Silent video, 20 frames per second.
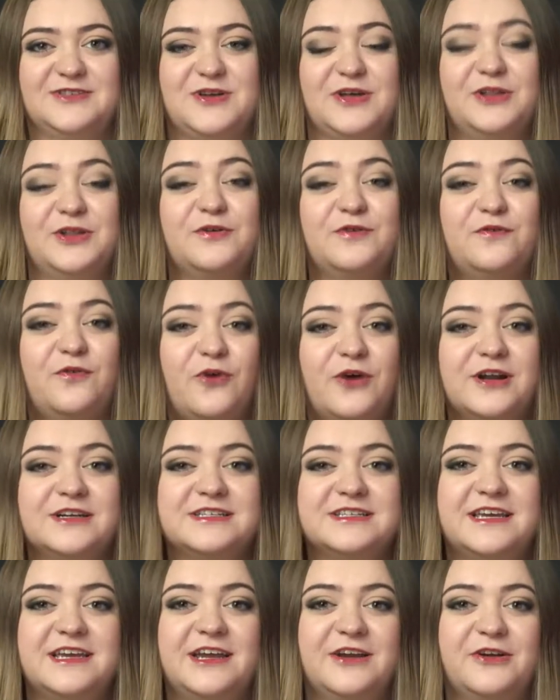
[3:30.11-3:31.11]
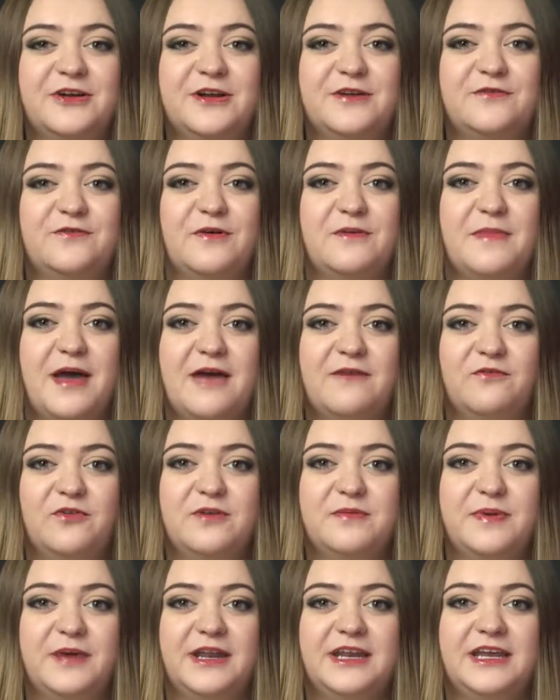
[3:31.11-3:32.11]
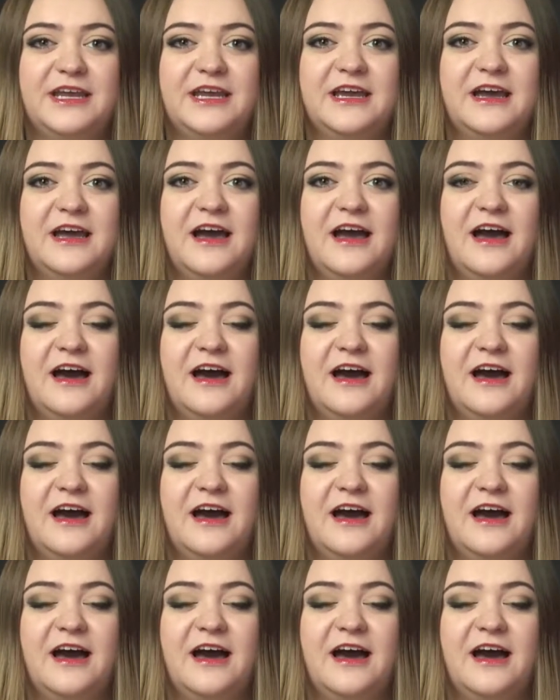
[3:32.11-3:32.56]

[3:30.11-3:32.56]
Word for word: So I look forward to hearing from everybody,